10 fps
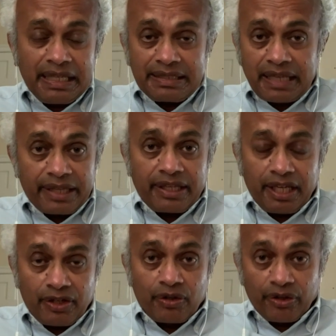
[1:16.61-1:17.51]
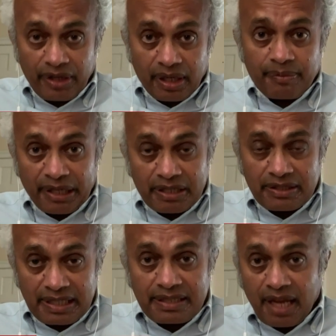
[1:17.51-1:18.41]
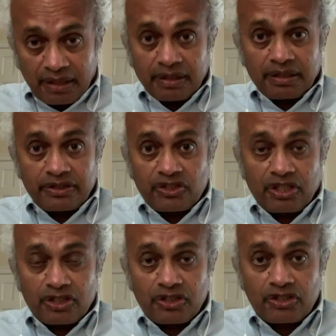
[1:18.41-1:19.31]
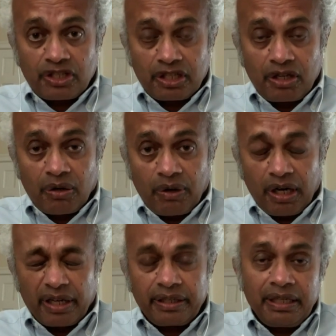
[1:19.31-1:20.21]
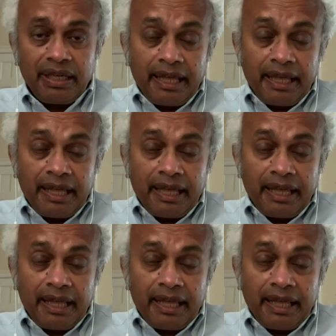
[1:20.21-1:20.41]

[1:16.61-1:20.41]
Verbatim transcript: is neither here nor there because these technical discussions can go on.